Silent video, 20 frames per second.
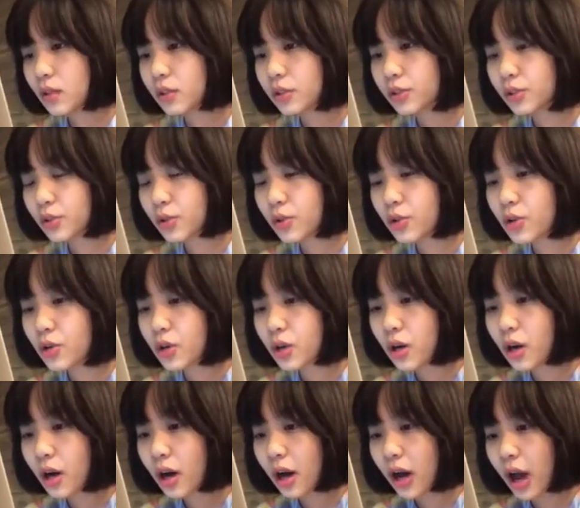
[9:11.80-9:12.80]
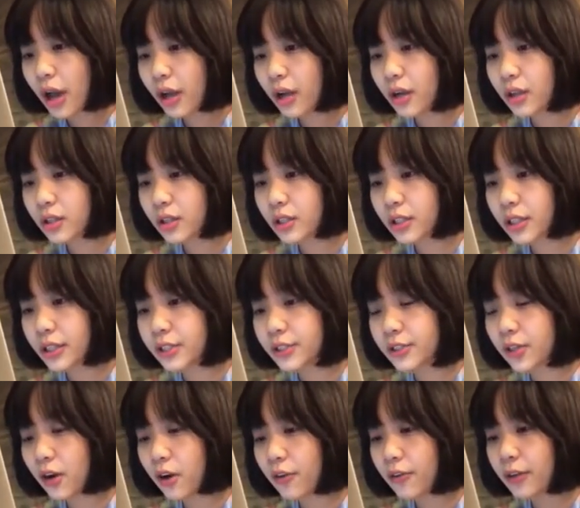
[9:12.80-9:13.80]
School. I hardly
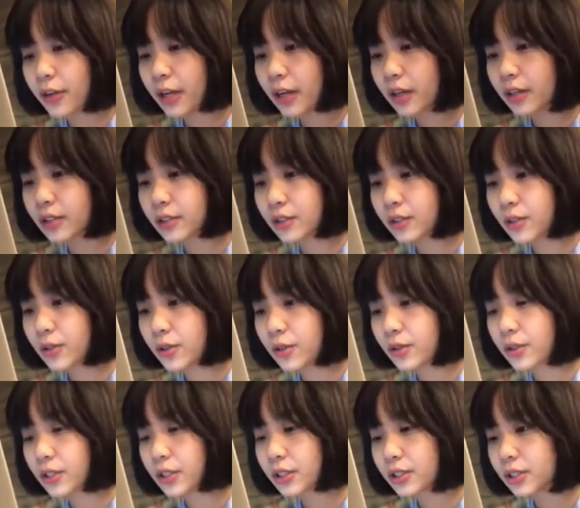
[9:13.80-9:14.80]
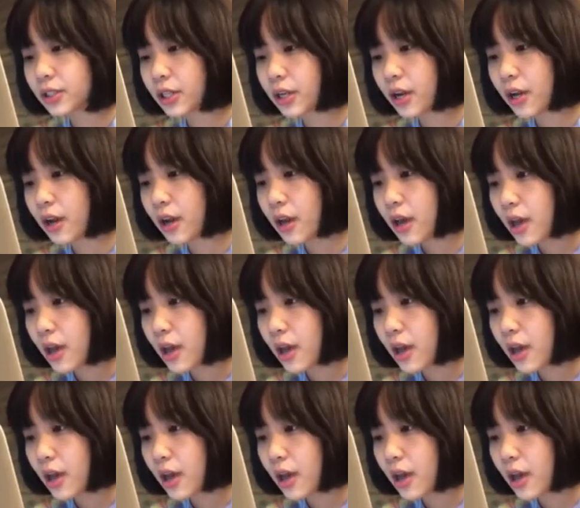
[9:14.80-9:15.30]
saw Via at school this year,